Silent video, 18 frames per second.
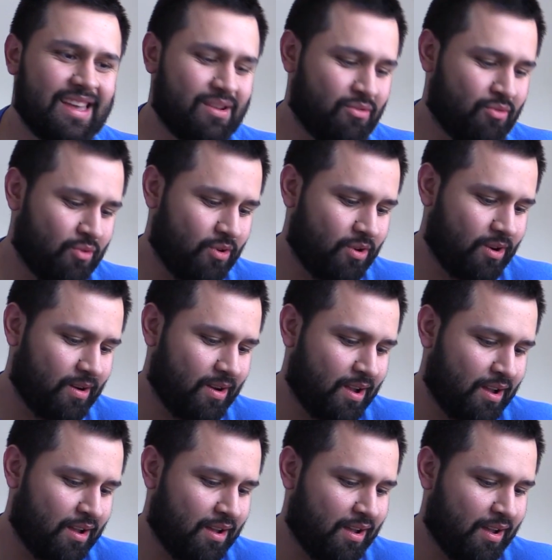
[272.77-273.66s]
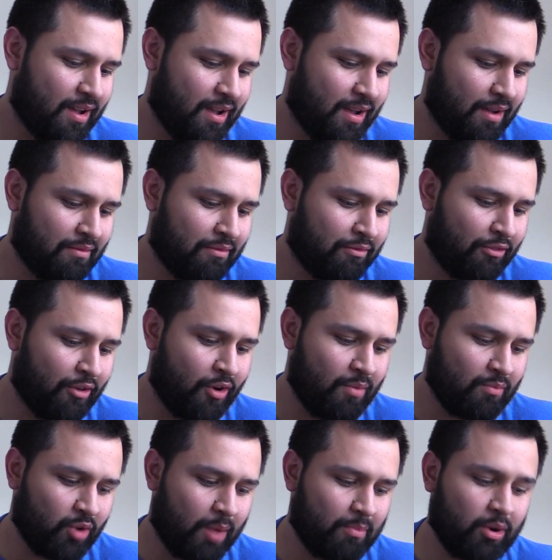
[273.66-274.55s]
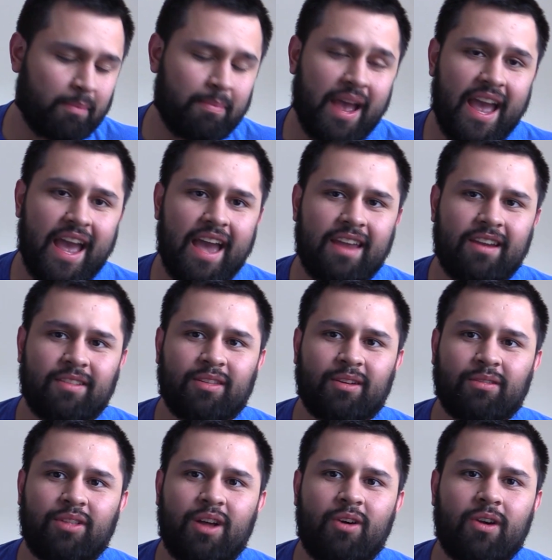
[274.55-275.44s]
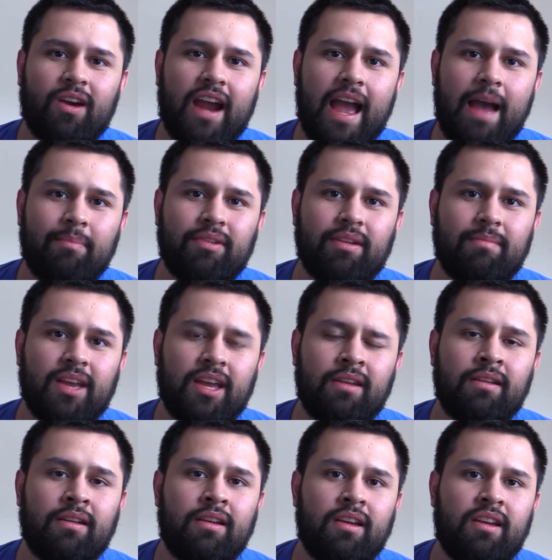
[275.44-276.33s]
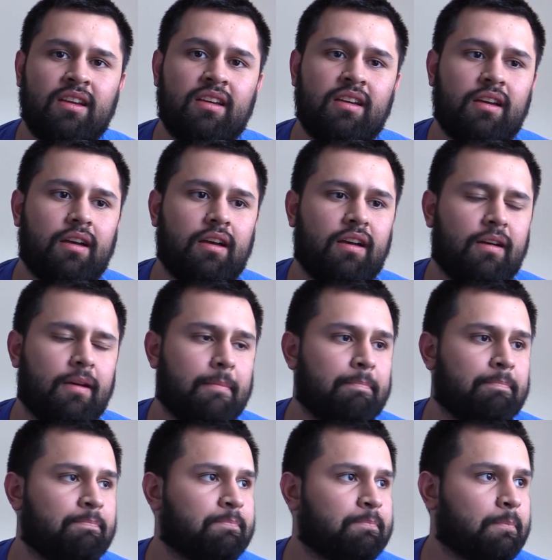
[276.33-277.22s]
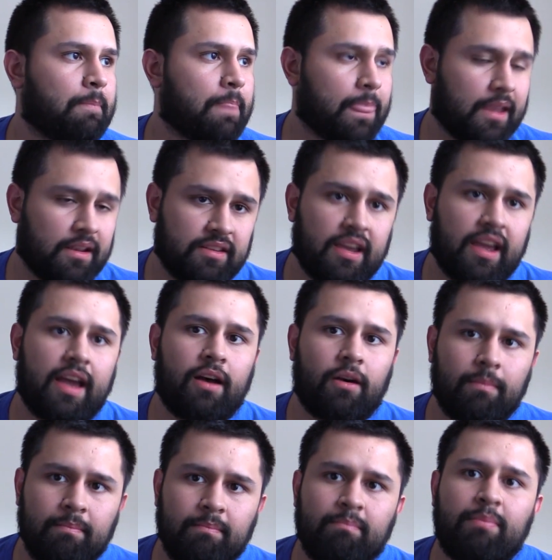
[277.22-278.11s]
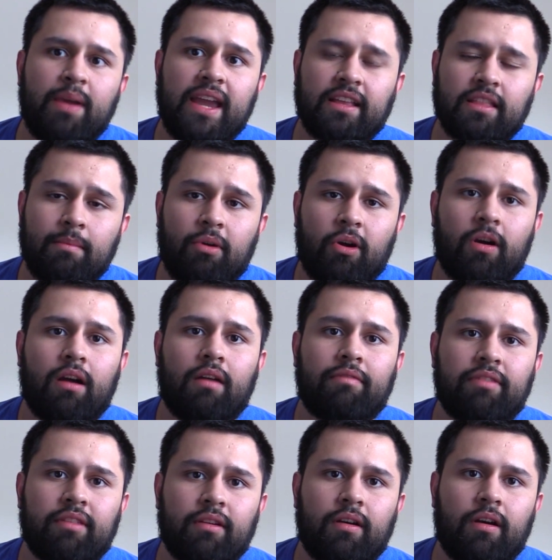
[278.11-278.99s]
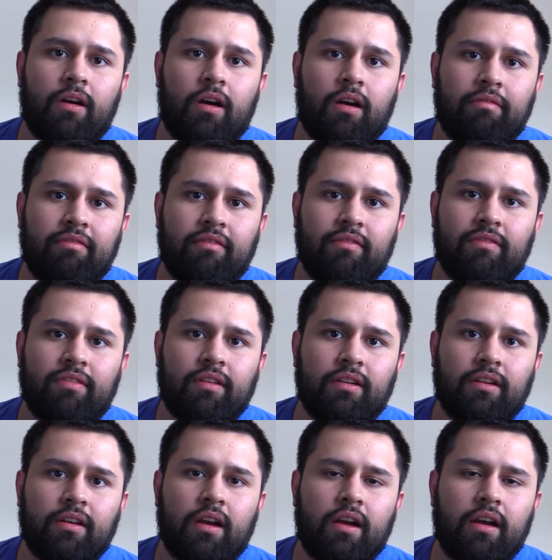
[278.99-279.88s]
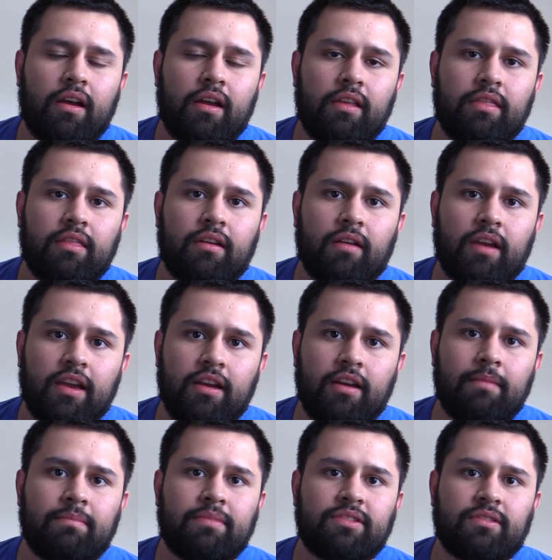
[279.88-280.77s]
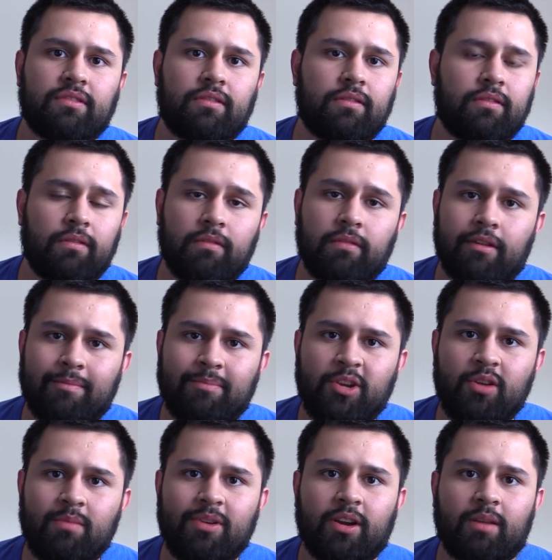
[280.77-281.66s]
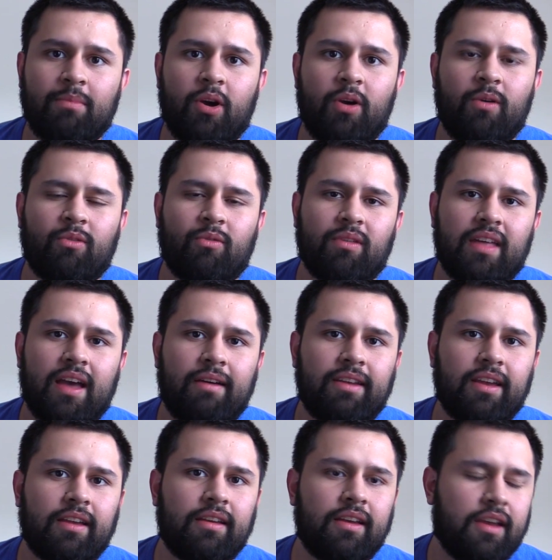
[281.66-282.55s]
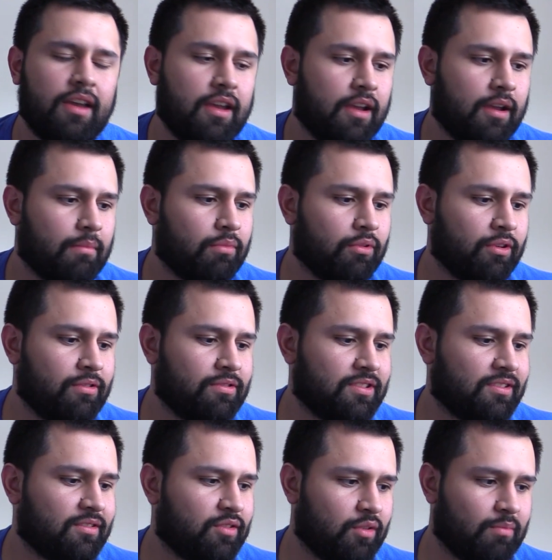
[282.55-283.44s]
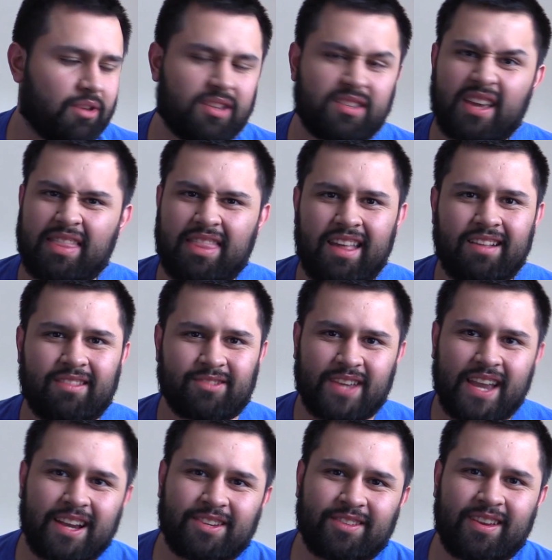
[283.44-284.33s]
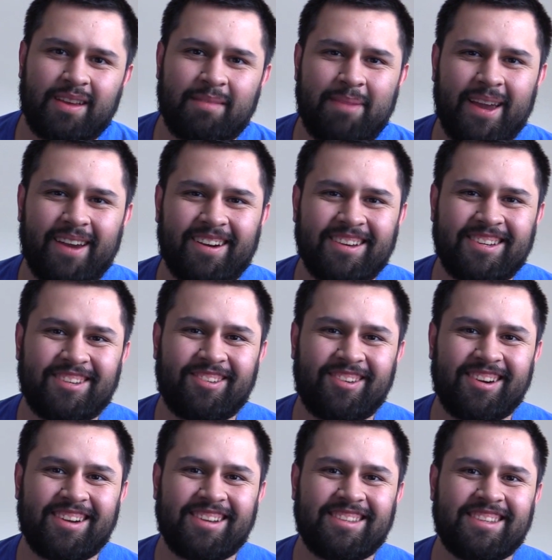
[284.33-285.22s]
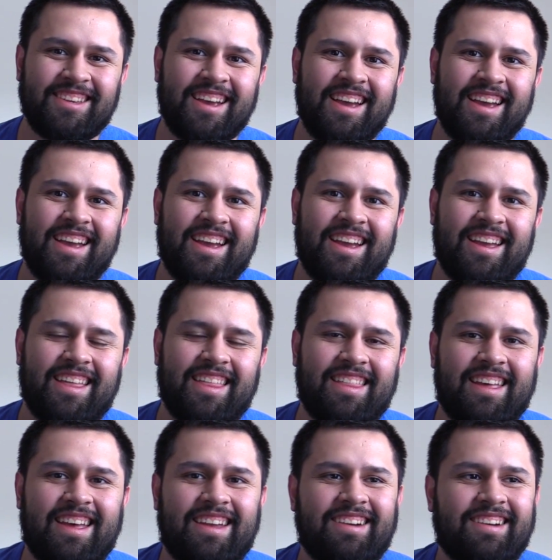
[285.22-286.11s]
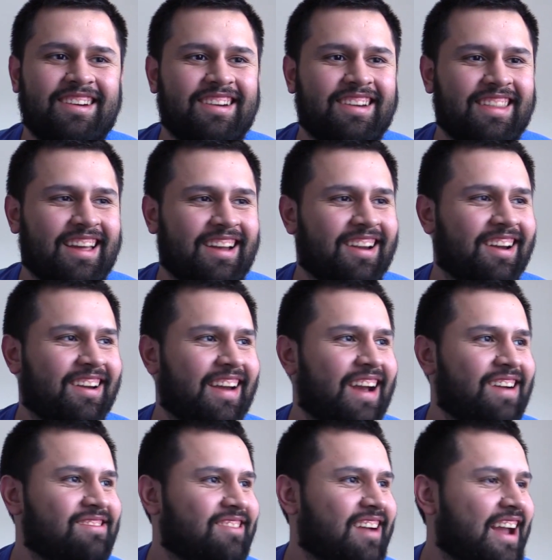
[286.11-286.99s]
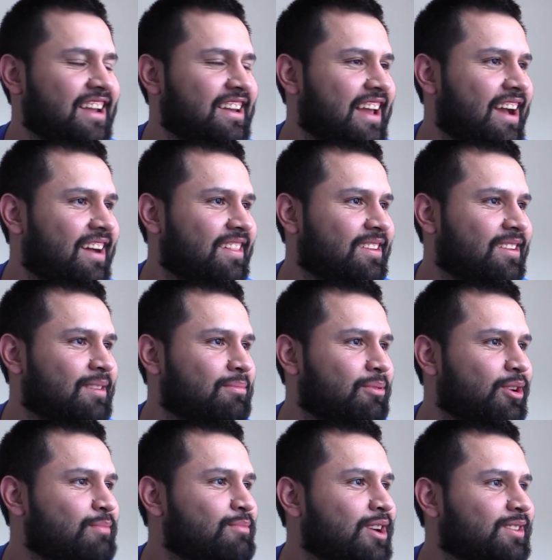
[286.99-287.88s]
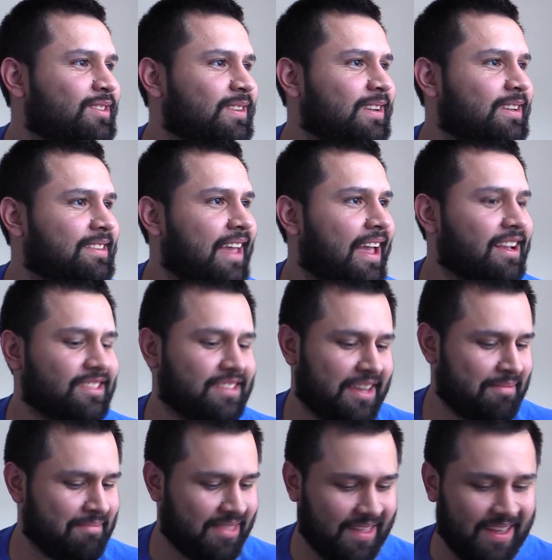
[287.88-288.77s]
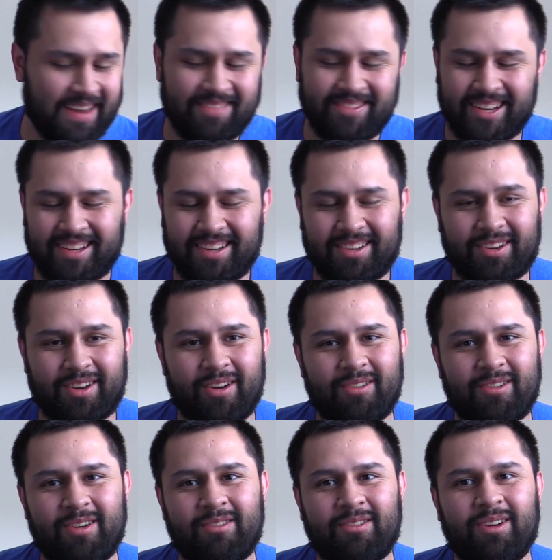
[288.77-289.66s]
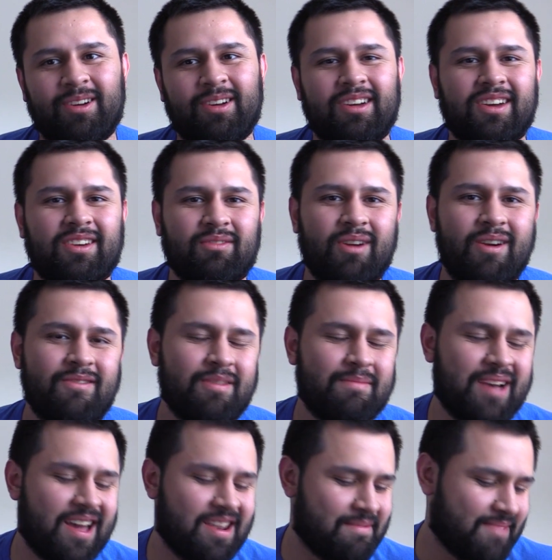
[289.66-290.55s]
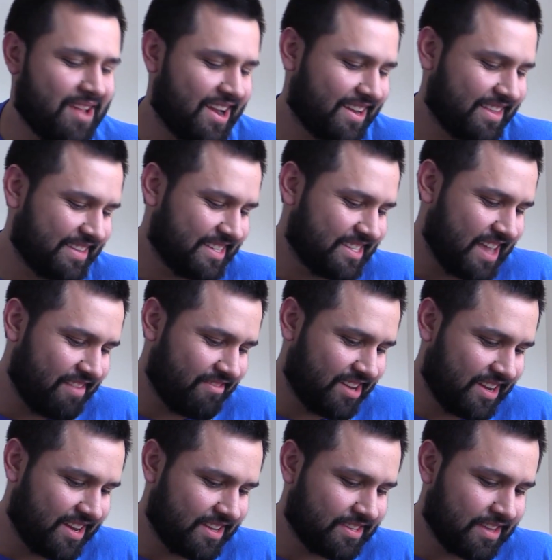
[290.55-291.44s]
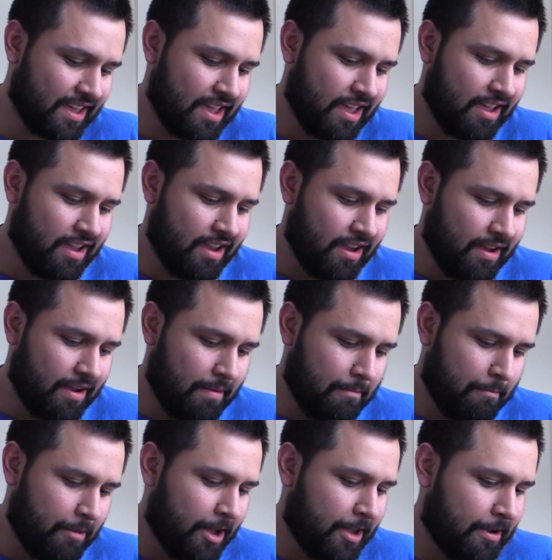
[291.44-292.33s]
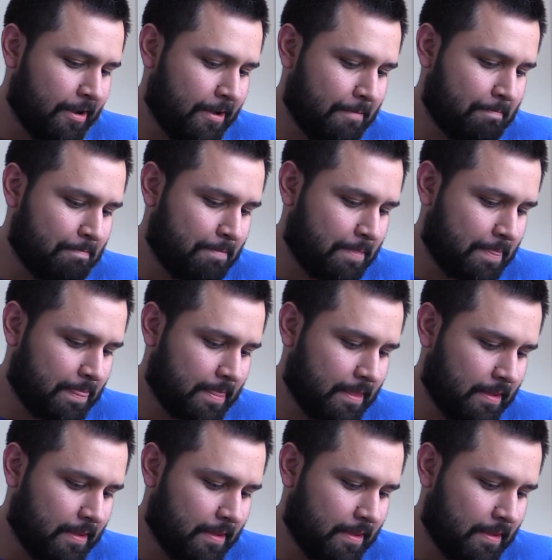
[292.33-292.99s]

that wore a, a foam rubber pad on their lower abdomen. Um, to help bang the bar off the off of their uh, their hips or, or, their pubic bone without it bruising too much. I think there's actually a pair of shorts that are that are out right now that are pretty much the exact same thing. Kono wrote about it back in the 70s, but um,